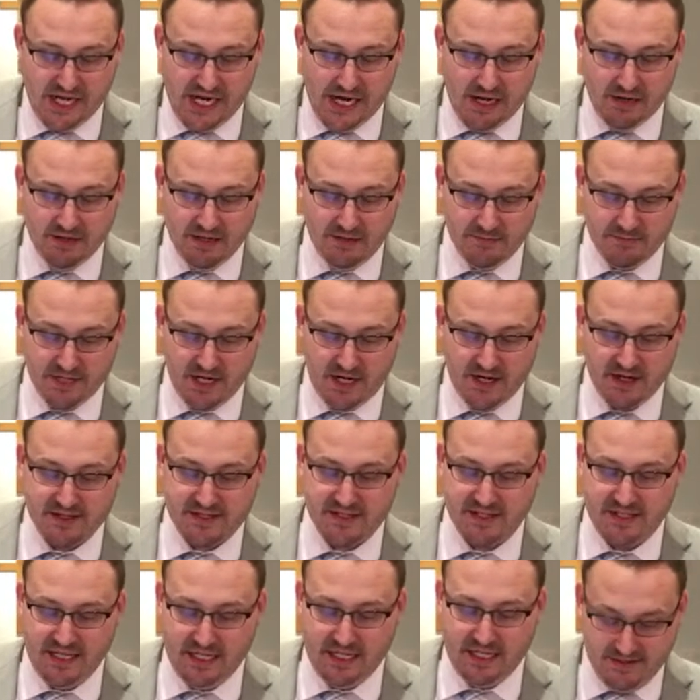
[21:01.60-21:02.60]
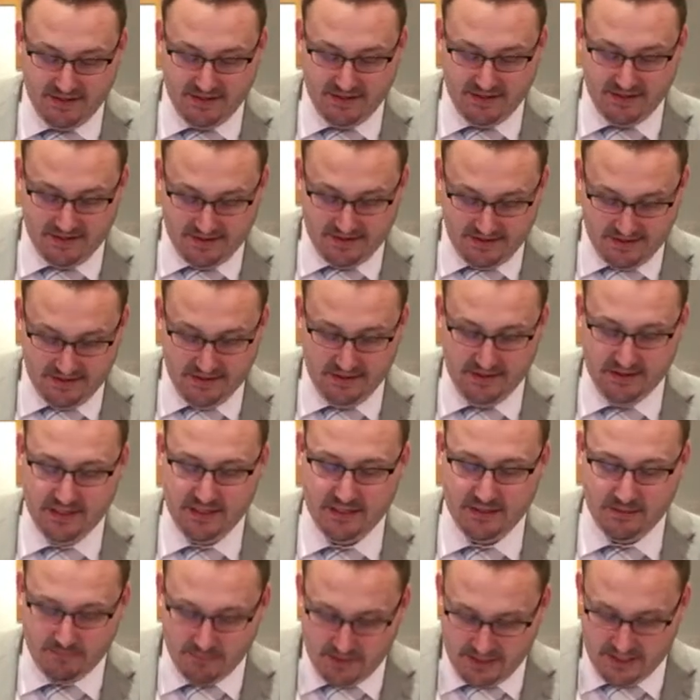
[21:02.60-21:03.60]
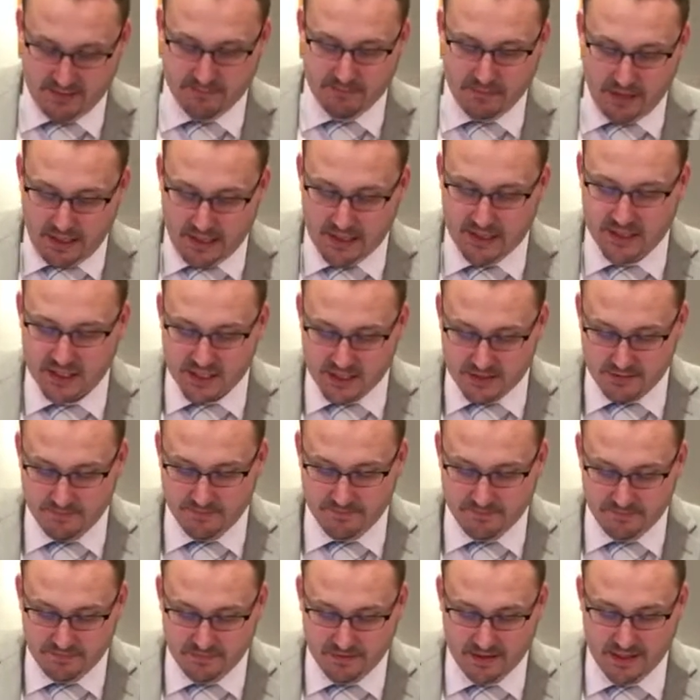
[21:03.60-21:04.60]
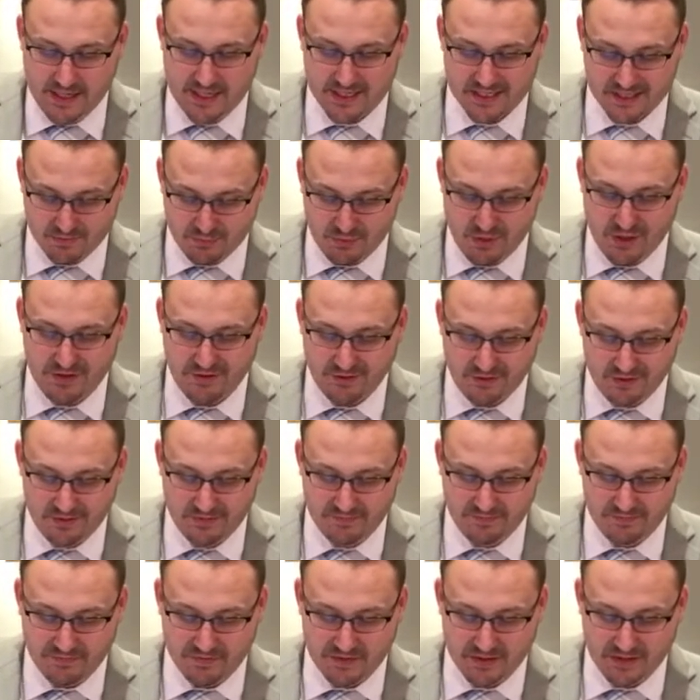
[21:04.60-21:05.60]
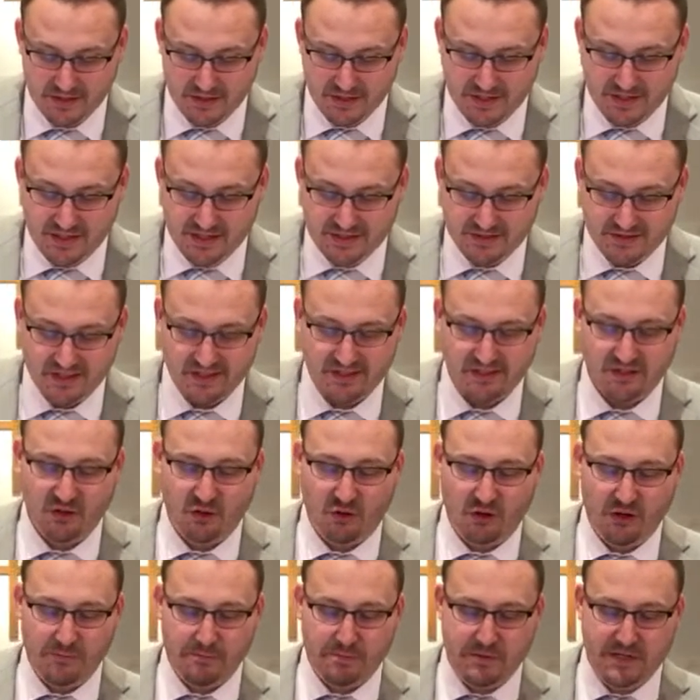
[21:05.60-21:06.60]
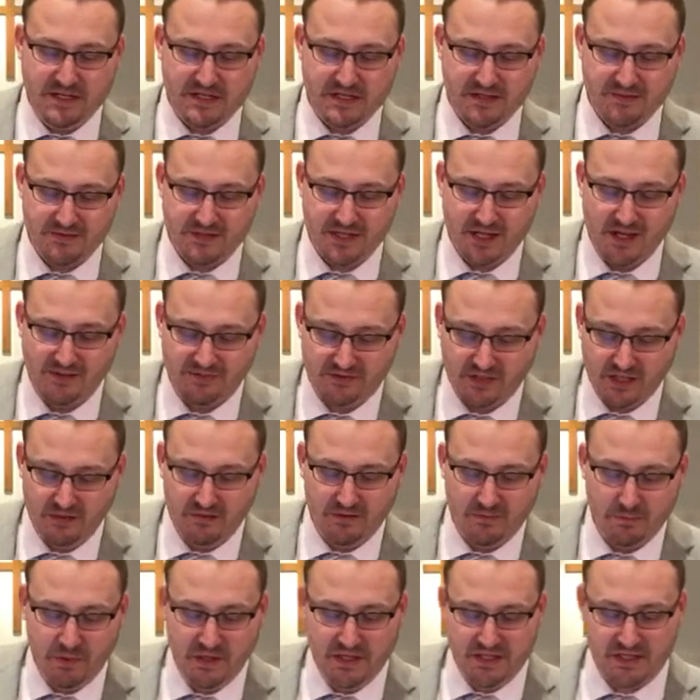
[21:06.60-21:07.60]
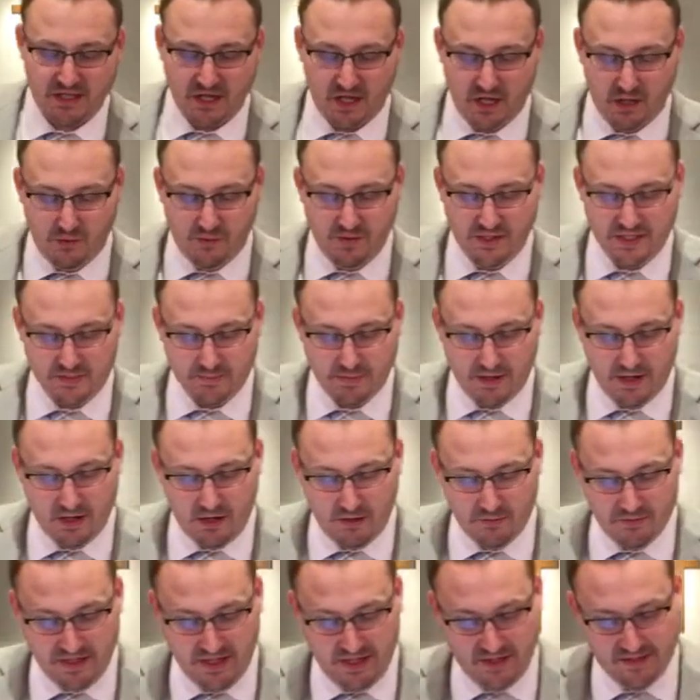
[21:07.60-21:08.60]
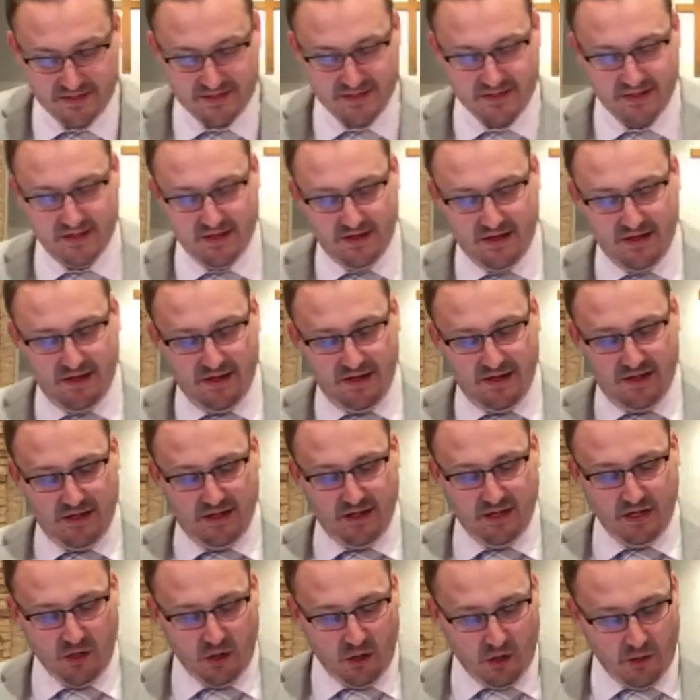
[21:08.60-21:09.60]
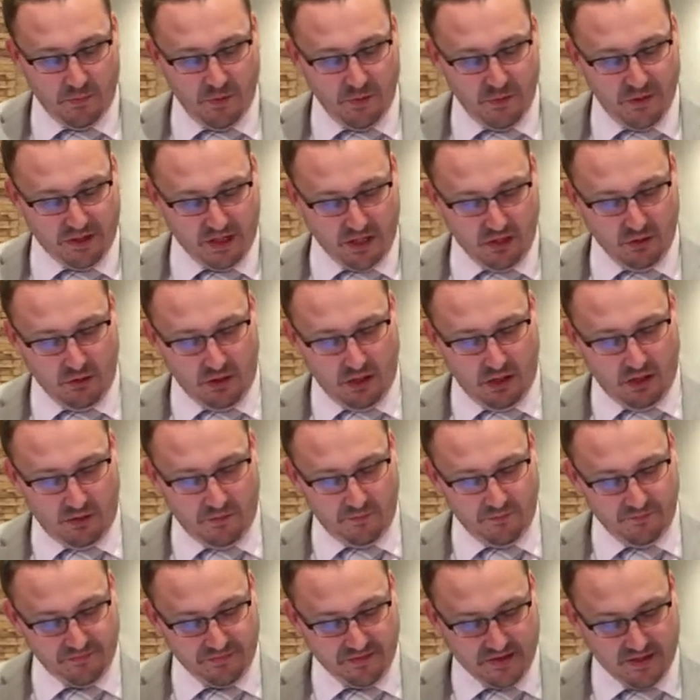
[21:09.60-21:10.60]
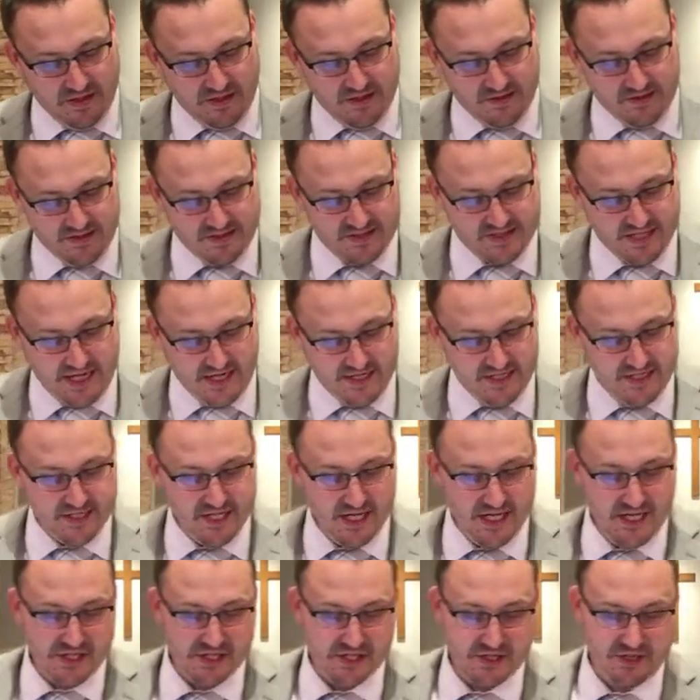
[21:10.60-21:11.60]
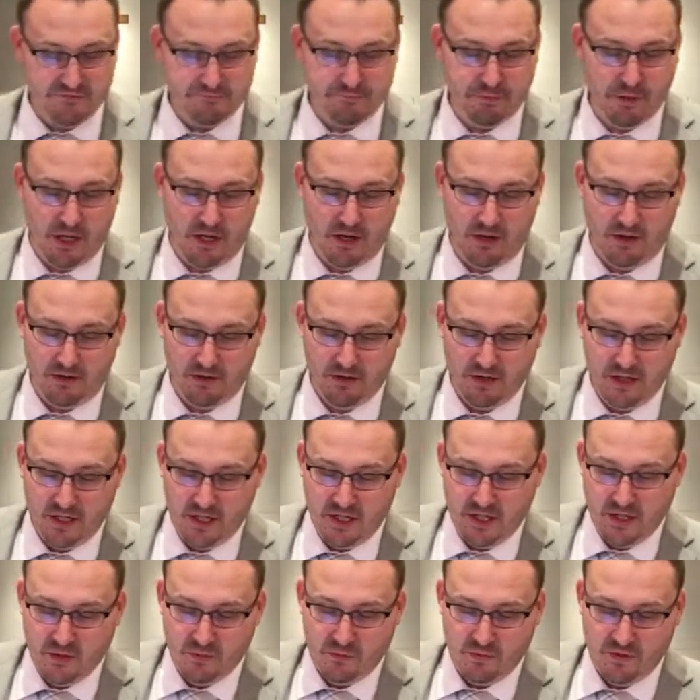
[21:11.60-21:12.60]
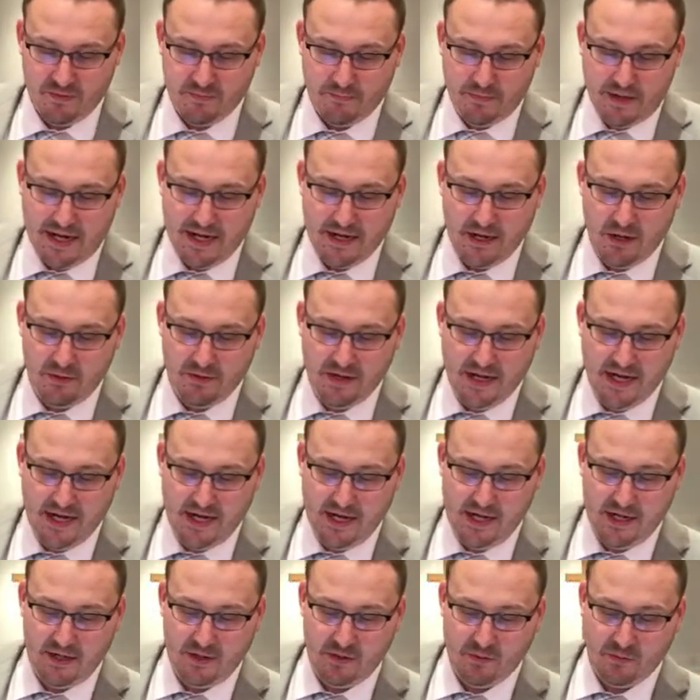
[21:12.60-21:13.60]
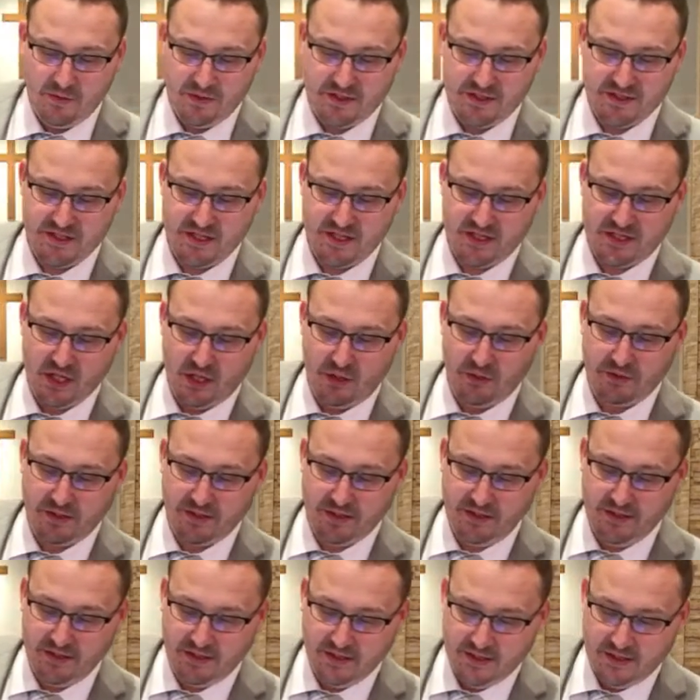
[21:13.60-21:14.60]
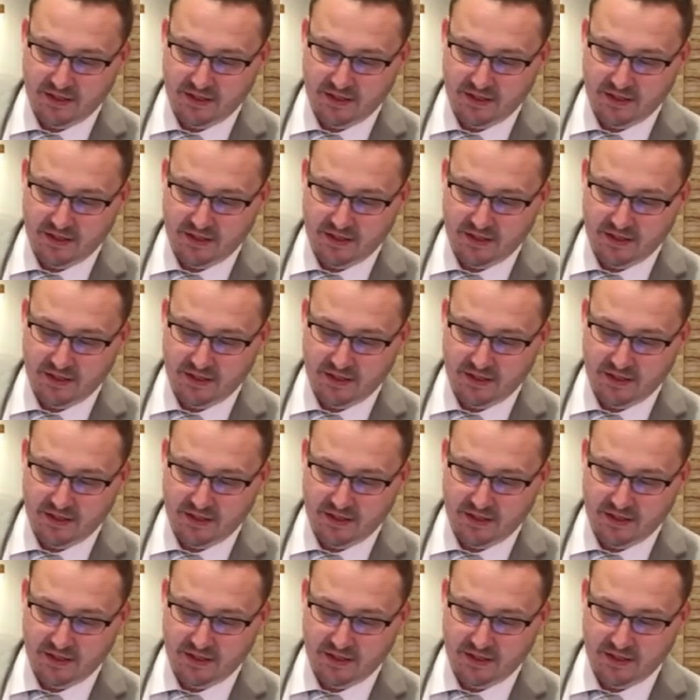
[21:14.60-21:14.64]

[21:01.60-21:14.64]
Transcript: count him not as an enemy, but admonish him as a brother. Now the Lord of peace himself give you peace always by all means. The Lord be with you all. The salutation of Paul with mine own hand, which is a token